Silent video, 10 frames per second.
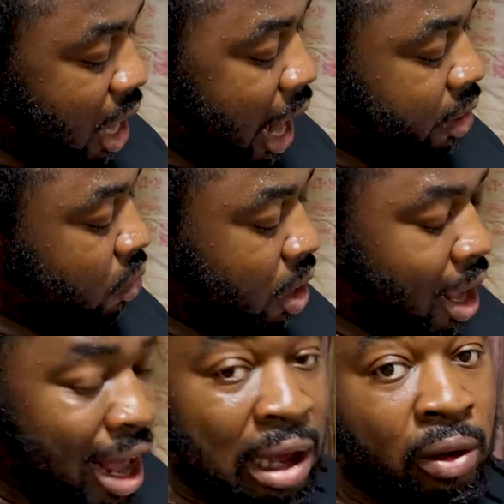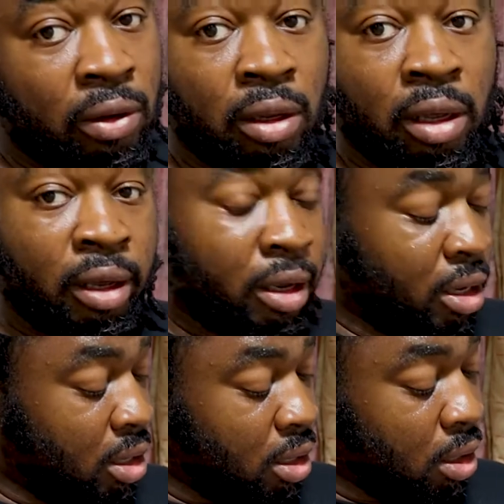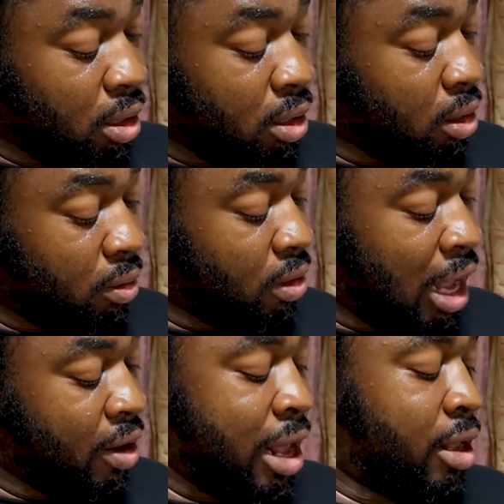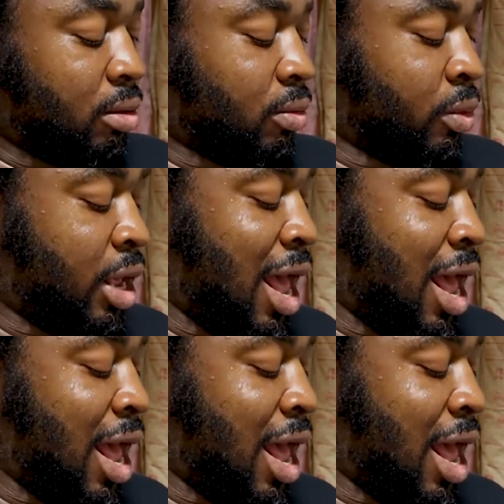I don't know how that would have